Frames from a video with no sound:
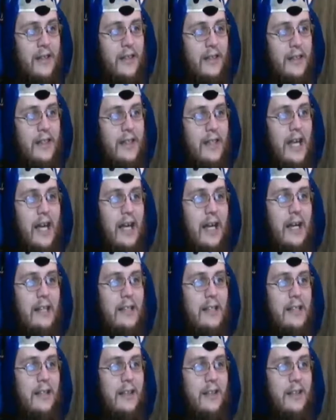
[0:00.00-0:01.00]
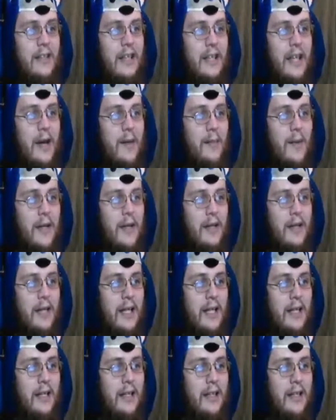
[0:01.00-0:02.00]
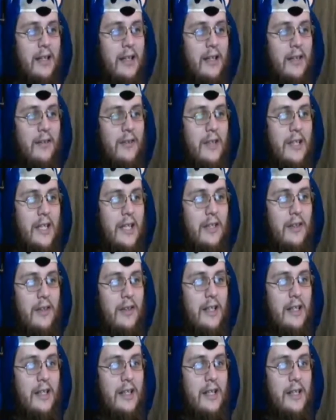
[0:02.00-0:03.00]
See, that cutscene looks a lot better than what they showed in the